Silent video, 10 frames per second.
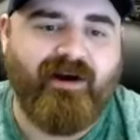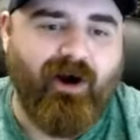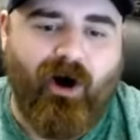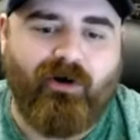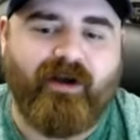
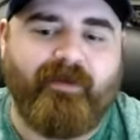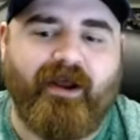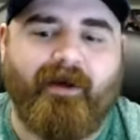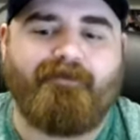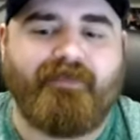all coming
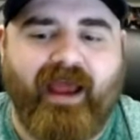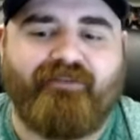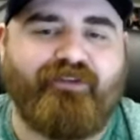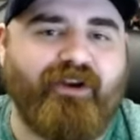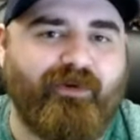up
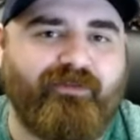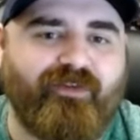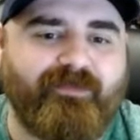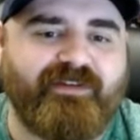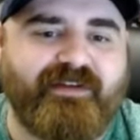after a word
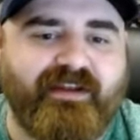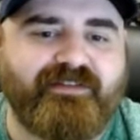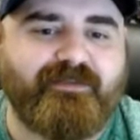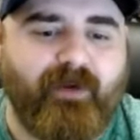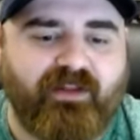from today's
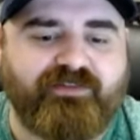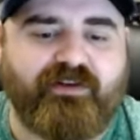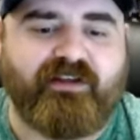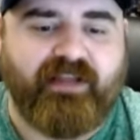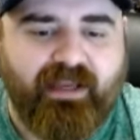sponsor,
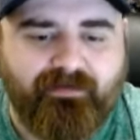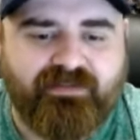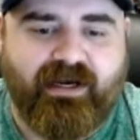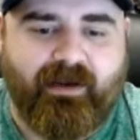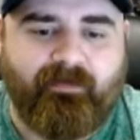Game
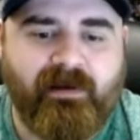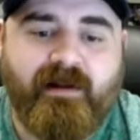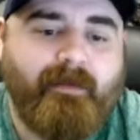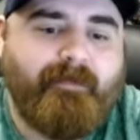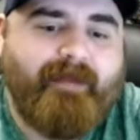Time.
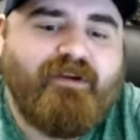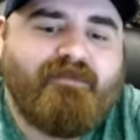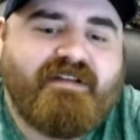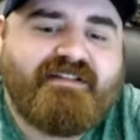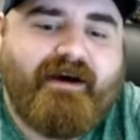Maybe you
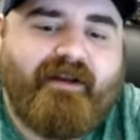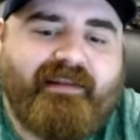missed out on